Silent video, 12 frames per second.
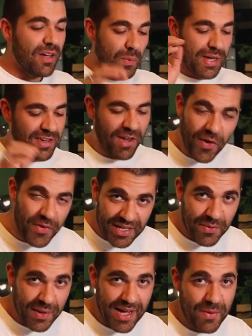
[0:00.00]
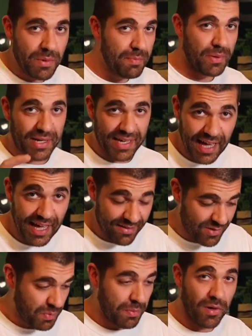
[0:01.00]
we're coding away, we built an
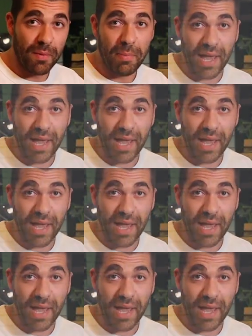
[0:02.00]
account, we put a